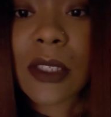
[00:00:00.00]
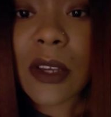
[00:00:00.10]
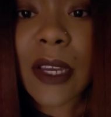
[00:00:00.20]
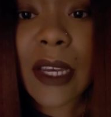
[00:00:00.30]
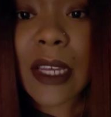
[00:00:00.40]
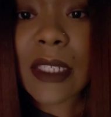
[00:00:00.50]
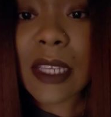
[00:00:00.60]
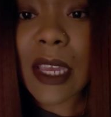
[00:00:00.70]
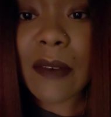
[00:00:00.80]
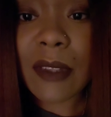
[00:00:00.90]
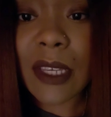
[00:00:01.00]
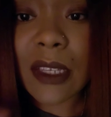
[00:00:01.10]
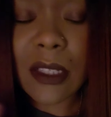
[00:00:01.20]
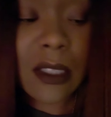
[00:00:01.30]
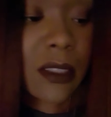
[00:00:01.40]
sorry guys, I have
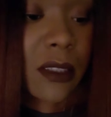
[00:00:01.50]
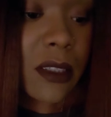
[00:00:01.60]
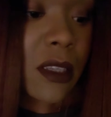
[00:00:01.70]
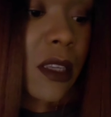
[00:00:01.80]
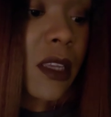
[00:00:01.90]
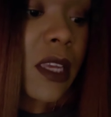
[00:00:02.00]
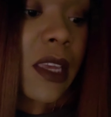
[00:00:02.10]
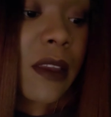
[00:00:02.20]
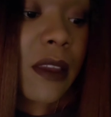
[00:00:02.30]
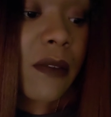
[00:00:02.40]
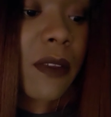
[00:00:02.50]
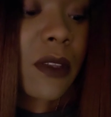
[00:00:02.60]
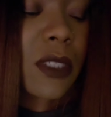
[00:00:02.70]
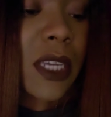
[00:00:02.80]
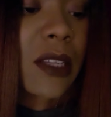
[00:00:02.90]
like, if for
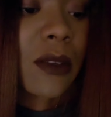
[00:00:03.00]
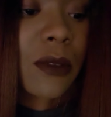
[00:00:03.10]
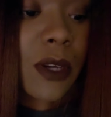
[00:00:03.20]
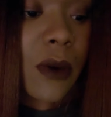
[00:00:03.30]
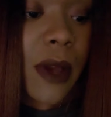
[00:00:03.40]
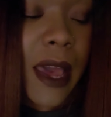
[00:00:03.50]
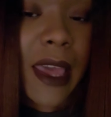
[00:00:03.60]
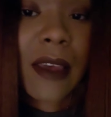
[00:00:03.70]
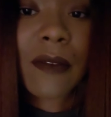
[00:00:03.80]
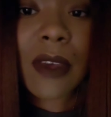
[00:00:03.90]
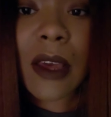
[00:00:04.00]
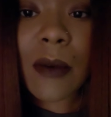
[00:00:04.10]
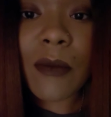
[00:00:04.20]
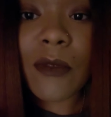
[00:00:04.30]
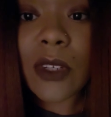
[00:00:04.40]
those of y'all don't know, I have
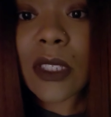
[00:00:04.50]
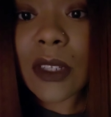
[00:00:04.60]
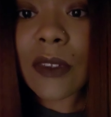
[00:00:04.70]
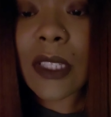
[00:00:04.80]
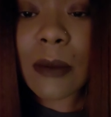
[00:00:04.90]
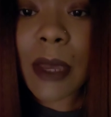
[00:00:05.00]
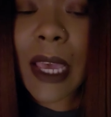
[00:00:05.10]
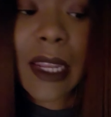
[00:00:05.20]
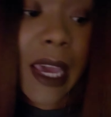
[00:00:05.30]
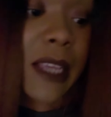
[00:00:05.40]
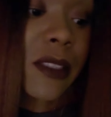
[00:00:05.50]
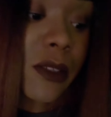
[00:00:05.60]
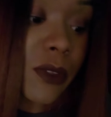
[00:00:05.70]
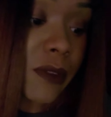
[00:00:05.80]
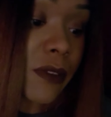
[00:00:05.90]
really, really bad
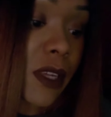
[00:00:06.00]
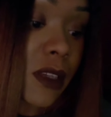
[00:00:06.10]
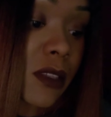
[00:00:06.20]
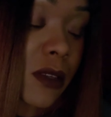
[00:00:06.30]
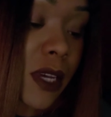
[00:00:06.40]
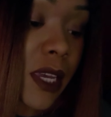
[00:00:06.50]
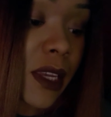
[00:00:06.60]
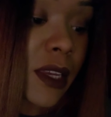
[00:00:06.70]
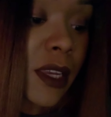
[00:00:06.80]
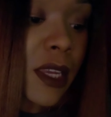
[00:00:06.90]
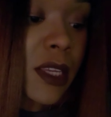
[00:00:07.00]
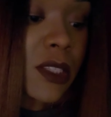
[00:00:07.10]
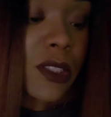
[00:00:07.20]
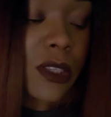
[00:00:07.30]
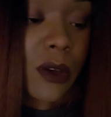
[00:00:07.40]
acid reflux, okay?
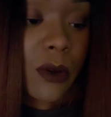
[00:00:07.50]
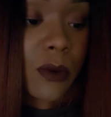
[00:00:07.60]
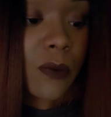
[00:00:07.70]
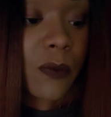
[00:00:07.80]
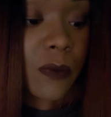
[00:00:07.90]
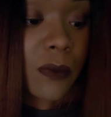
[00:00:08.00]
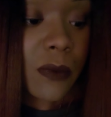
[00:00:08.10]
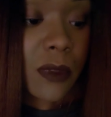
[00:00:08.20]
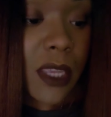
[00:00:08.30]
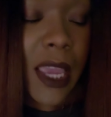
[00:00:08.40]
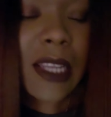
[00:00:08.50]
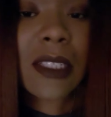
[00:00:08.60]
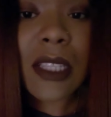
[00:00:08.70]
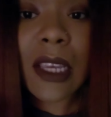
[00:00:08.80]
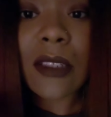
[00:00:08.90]
So, and
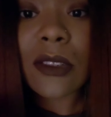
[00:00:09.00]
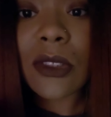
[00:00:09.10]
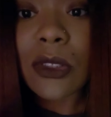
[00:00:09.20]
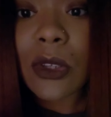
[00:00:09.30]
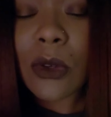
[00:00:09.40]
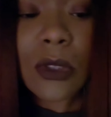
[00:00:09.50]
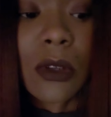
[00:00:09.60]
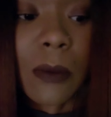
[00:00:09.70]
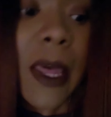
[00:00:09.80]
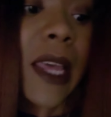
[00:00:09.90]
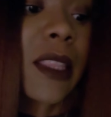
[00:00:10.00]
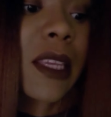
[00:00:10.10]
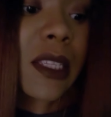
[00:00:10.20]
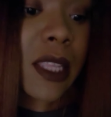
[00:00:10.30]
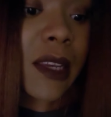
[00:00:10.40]
it's like so, so bad
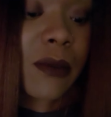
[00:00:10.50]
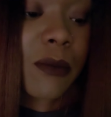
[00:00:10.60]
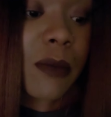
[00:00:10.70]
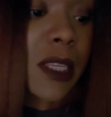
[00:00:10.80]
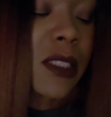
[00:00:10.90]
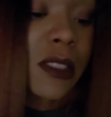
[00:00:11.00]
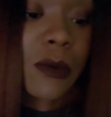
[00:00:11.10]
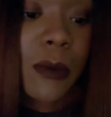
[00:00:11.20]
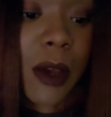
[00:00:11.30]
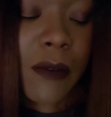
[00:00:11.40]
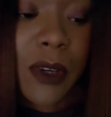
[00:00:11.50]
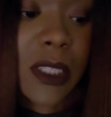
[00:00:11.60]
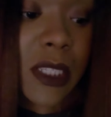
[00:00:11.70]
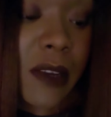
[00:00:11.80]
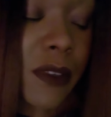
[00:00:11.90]
that it like messes with my
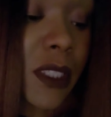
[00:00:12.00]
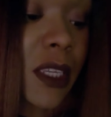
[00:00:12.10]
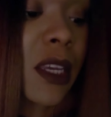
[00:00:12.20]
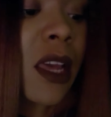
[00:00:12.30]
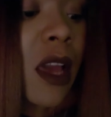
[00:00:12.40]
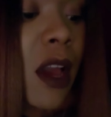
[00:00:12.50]
voice and everything.